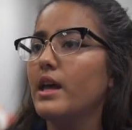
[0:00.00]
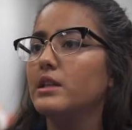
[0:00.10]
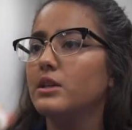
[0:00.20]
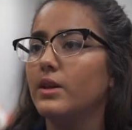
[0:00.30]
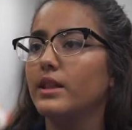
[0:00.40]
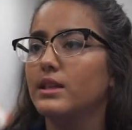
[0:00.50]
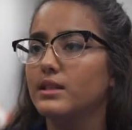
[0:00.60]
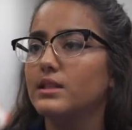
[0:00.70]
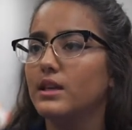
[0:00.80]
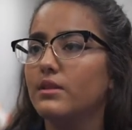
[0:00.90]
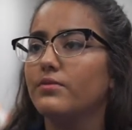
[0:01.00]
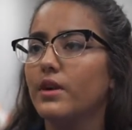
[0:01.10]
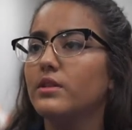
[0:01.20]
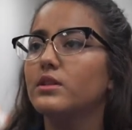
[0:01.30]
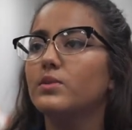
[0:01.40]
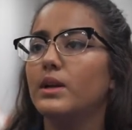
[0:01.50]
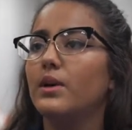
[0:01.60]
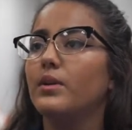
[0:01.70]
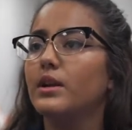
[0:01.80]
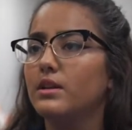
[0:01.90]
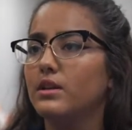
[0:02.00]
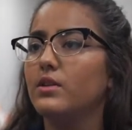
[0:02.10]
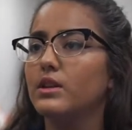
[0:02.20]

And so like this is going to further to what I want to do.